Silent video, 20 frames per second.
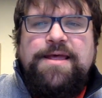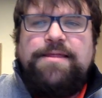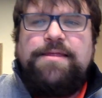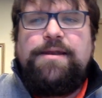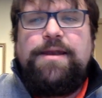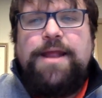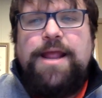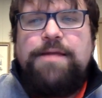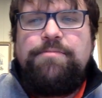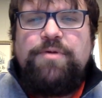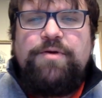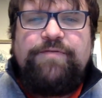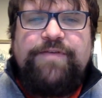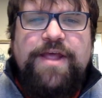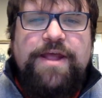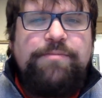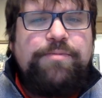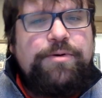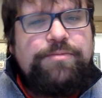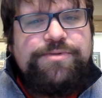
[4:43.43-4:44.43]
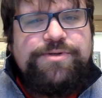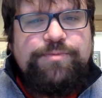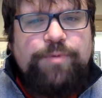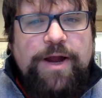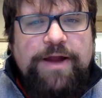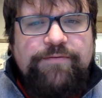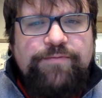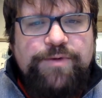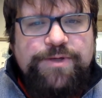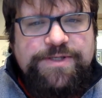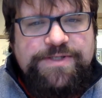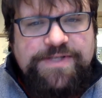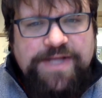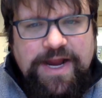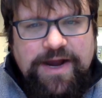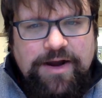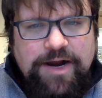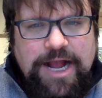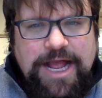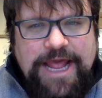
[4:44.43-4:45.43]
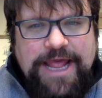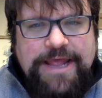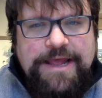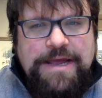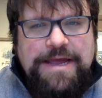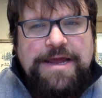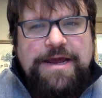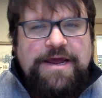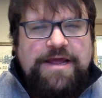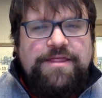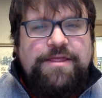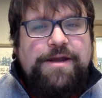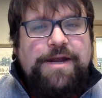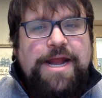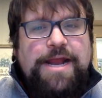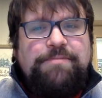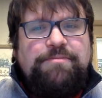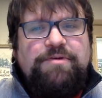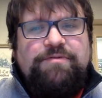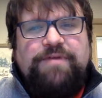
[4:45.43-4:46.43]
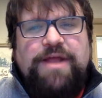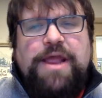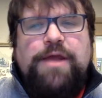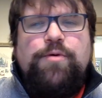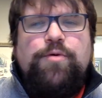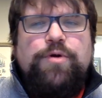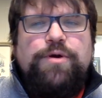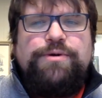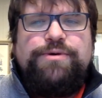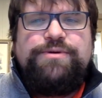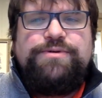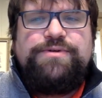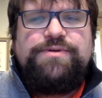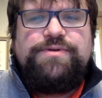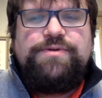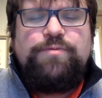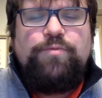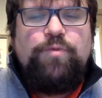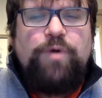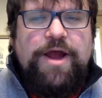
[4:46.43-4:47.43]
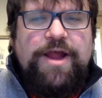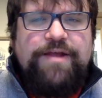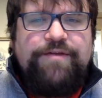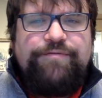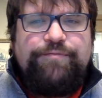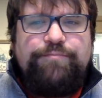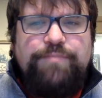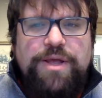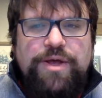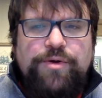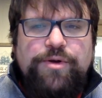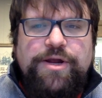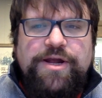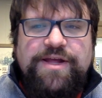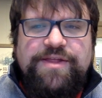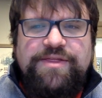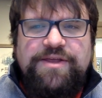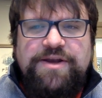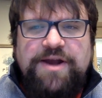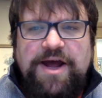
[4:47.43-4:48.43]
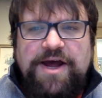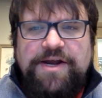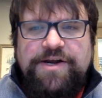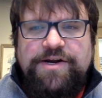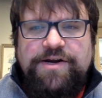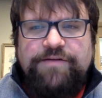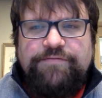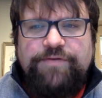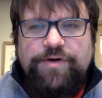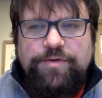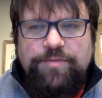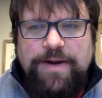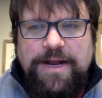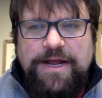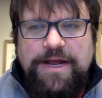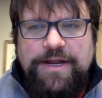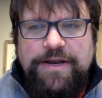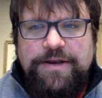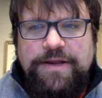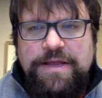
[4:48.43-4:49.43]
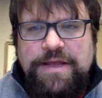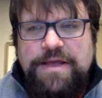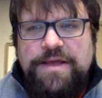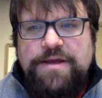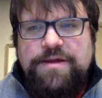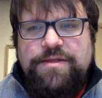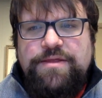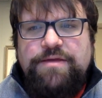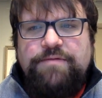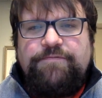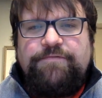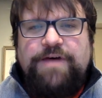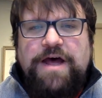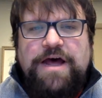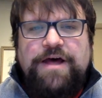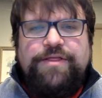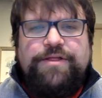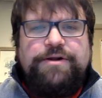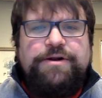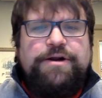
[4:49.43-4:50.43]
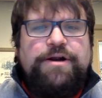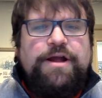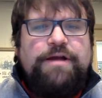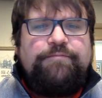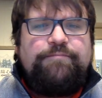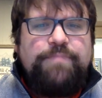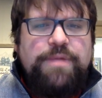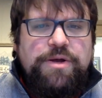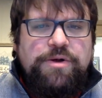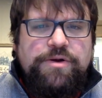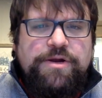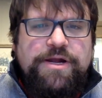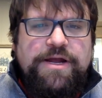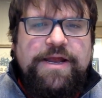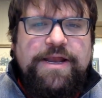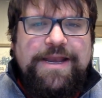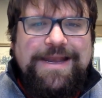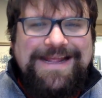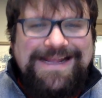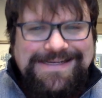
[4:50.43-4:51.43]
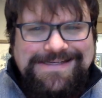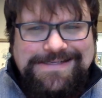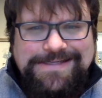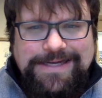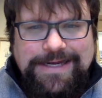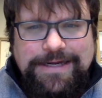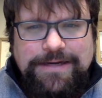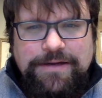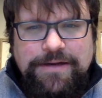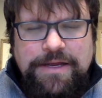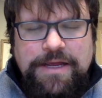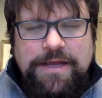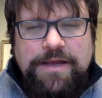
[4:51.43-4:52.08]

The name of Abram's wife was Sarai, and the name of Nahor's wife Milcah, the daughter of Haran, the father of Milcah and Iscah.